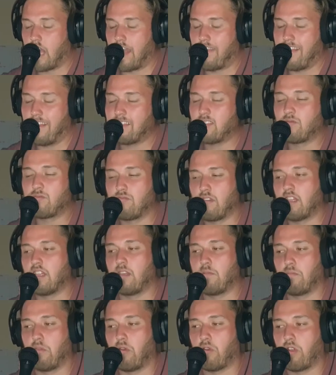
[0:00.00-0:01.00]
And that's
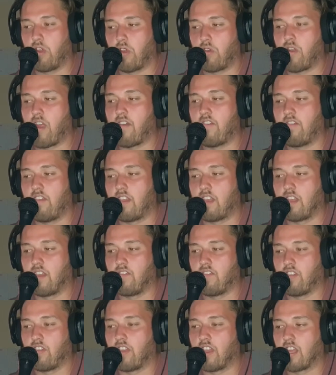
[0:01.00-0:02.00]
really pornographic
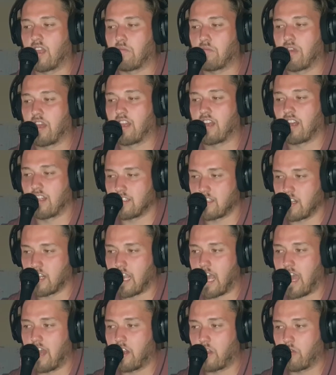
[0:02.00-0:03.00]
if you think about it as a
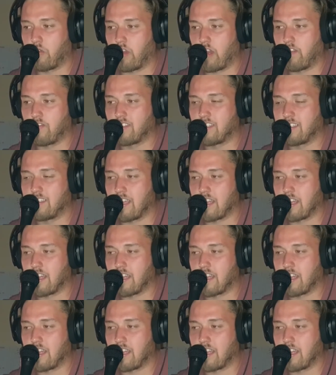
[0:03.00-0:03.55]
category of